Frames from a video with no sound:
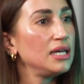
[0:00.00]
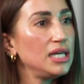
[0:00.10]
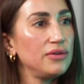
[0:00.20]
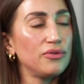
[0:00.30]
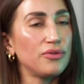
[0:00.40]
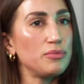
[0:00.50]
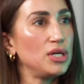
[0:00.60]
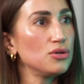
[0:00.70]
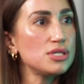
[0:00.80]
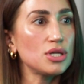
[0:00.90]
even from
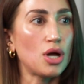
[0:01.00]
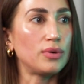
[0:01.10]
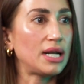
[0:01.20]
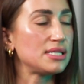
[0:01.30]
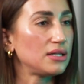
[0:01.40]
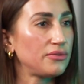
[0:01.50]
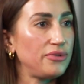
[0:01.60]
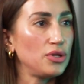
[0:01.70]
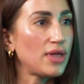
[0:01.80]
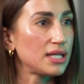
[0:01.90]
years ago when I didn't
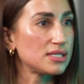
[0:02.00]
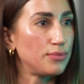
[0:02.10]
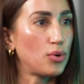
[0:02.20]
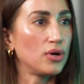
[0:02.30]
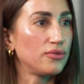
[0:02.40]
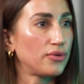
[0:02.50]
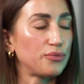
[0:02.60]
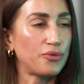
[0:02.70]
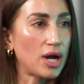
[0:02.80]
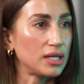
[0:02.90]
feel that support from
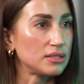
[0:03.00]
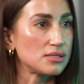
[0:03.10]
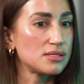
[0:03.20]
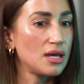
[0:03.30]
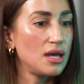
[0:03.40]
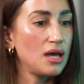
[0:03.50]
friends